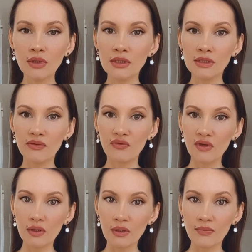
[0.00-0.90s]
is
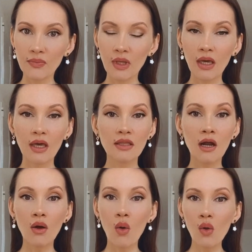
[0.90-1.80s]
fig. And there
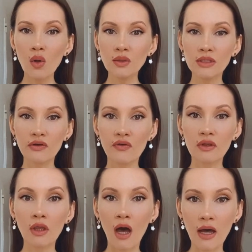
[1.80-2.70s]
are all
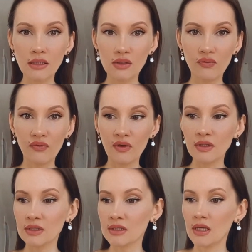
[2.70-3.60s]
different kinds of
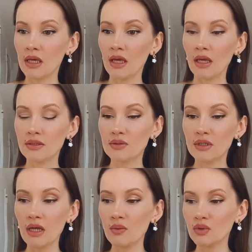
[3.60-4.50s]
figs. And
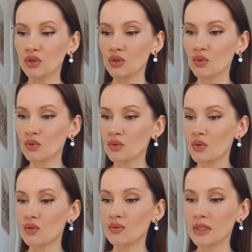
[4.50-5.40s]
today I will show you
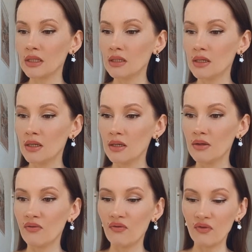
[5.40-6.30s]
3
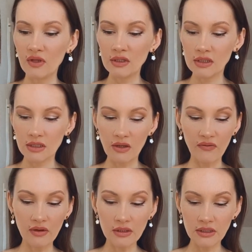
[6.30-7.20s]
figs that are
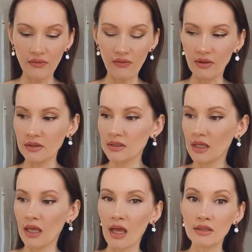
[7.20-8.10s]
very different,
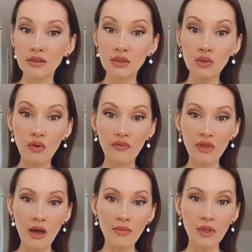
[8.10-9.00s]
and 2 of
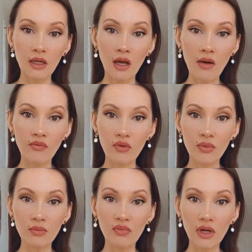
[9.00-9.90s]
them, they come from
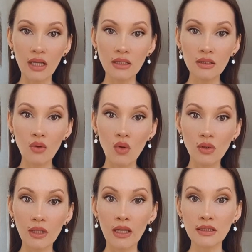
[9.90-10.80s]
the brand
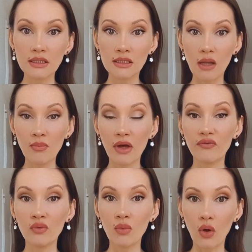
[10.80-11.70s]
called L'Artisan
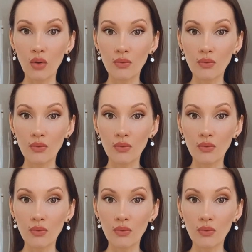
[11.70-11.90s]
Parfumeur.